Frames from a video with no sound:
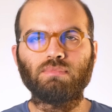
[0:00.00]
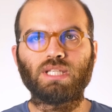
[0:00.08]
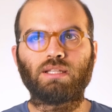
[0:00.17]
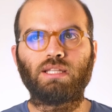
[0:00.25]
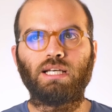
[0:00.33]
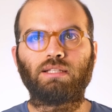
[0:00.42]

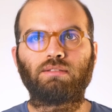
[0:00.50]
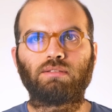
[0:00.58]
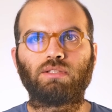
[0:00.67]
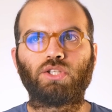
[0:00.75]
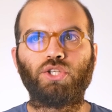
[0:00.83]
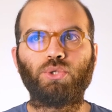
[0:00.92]
that
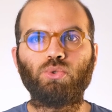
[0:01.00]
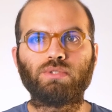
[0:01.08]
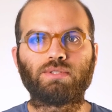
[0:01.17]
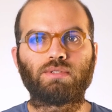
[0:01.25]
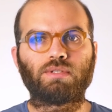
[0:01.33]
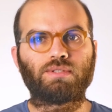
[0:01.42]

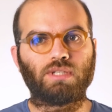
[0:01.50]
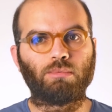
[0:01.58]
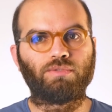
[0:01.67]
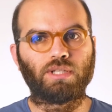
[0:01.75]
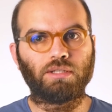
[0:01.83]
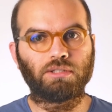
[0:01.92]
use some
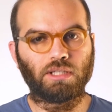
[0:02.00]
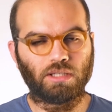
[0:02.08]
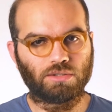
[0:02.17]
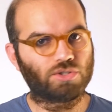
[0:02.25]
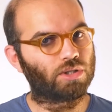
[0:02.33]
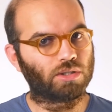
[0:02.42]
of the cutting
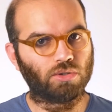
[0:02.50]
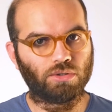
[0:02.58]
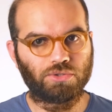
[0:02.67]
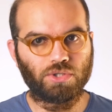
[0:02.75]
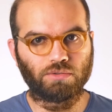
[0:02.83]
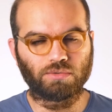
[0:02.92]
edge
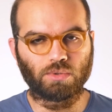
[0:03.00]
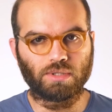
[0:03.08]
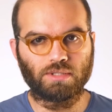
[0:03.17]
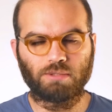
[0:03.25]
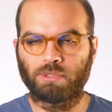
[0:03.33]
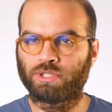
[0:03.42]
technology, of course,
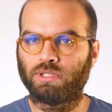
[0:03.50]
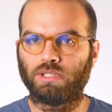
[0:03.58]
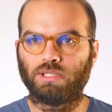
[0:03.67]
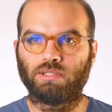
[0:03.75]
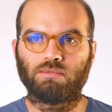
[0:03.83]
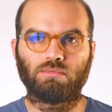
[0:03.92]

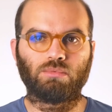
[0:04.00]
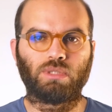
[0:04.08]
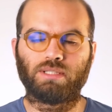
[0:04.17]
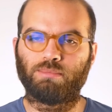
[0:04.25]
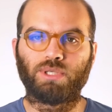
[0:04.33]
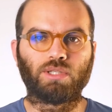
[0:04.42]
especially what
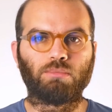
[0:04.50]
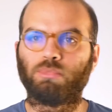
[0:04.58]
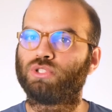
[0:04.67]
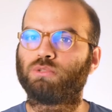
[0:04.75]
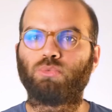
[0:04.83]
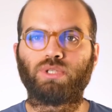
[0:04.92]
has become
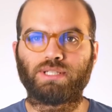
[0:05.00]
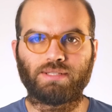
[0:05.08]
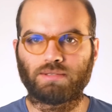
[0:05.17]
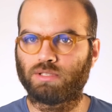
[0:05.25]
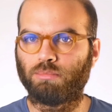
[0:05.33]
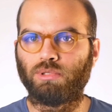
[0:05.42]
much more
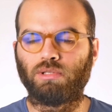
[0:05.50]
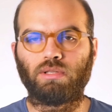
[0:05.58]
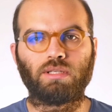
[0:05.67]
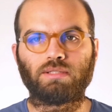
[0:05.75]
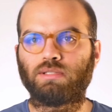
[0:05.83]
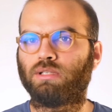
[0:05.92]
accessible,
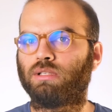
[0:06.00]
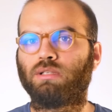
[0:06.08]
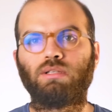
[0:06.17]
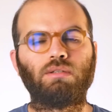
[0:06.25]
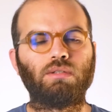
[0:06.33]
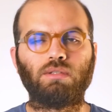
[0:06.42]
things like
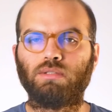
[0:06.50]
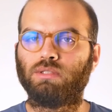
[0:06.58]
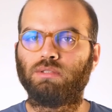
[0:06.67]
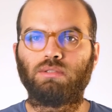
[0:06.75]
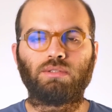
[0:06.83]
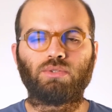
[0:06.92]

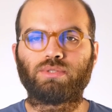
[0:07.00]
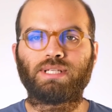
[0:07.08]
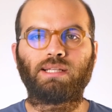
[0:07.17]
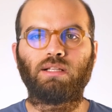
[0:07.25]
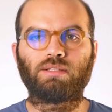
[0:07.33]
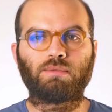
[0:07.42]

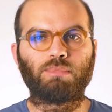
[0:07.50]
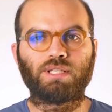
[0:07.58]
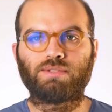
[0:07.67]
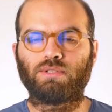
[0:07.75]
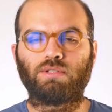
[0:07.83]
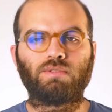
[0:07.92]

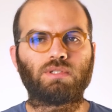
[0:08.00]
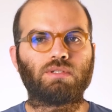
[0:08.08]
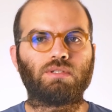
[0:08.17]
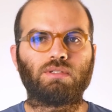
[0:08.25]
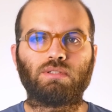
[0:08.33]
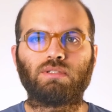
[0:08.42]
satellite-based
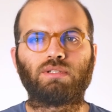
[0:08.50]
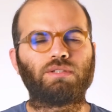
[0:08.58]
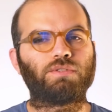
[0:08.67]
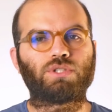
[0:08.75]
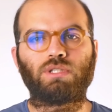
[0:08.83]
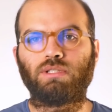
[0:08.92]
services,
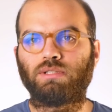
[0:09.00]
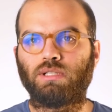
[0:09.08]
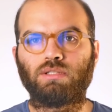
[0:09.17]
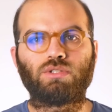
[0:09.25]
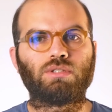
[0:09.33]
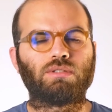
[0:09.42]
artificial
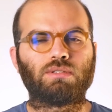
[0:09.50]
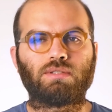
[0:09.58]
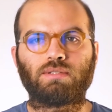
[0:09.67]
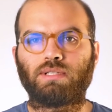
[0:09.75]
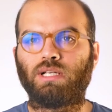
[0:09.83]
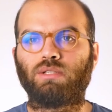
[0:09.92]

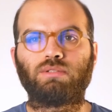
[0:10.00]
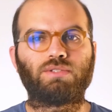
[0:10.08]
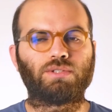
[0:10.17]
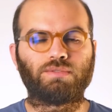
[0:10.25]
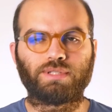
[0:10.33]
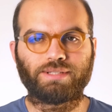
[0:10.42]
intelligence, cloud
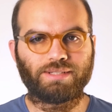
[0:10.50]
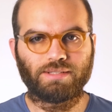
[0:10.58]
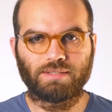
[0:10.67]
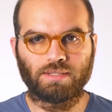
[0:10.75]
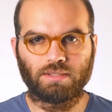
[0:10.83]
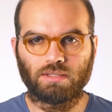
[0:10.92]
services,
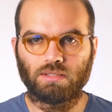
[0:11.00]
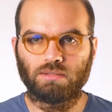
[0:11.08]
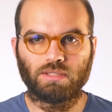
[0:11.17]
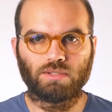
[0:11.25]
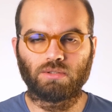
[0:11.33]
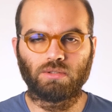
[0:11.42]
etc.
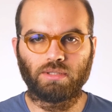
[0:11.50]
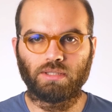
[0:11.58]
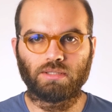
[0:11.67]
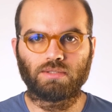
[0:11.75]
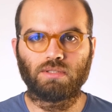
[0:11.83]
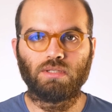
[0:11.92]
These are all
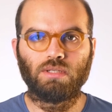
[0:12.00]
things